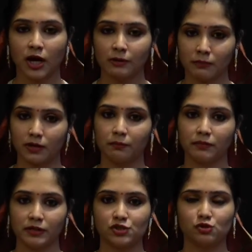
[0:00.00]
eye makeup
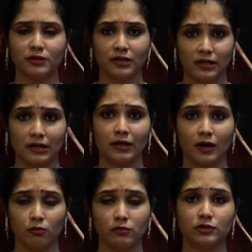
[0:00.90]
needs to be a little
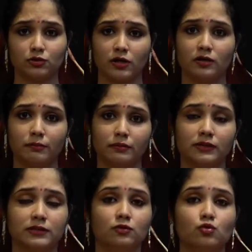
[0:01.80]
louder so that the
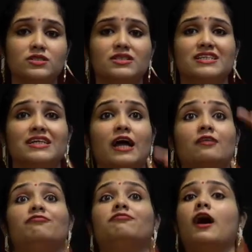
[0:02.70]
person who's sitting
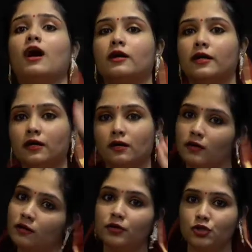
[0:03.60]
at a far end
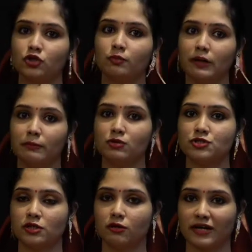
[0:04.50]
should be able to
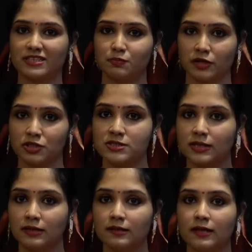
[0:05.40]
see your expressions
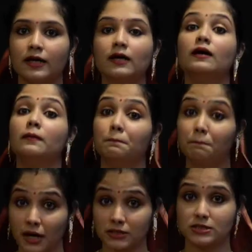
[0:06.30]
clearly.
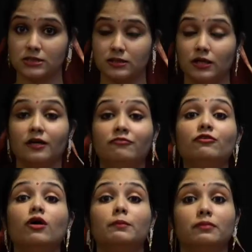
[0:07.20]
But if
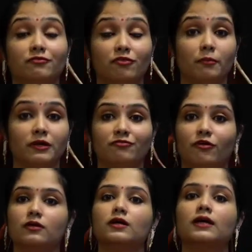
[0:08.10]
you are performing
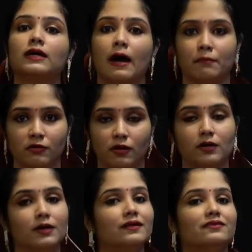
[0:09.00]
for the
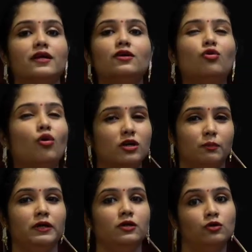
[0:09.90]
camera, then
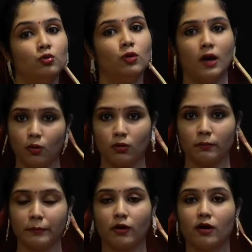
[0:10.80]
don't be too
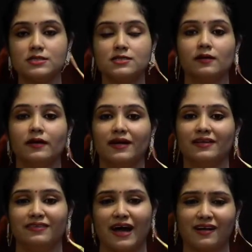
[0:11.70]
loud, because
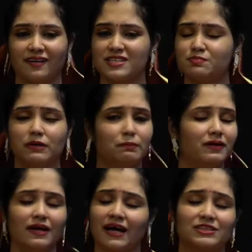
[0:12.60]
in that case people
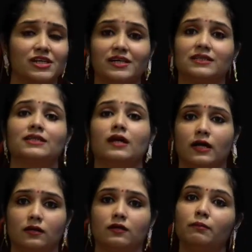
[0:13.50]
actually doesn't
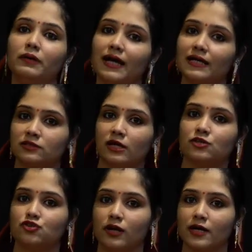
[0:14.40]
like it. Be as
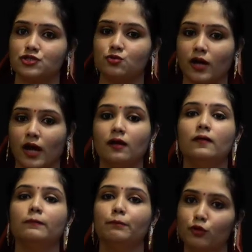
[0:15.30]
natural as you can.
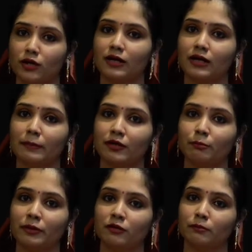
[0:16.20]
Put a
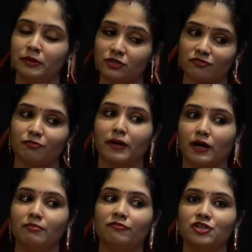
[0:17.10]
little bit of
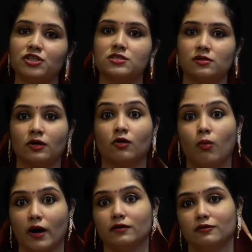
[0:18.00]
makeup which is
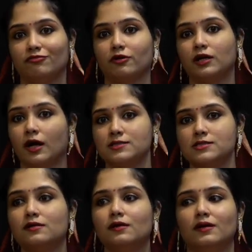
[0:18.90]
required for a
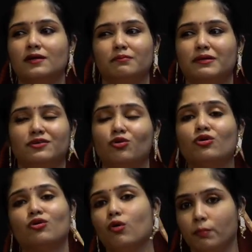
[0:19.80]
dancer, but
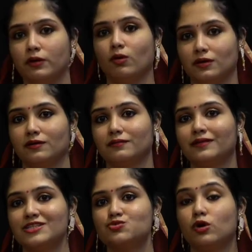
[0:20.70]
don't go beyond that.
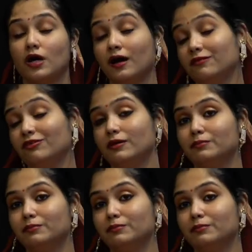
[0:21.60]
That's what I feel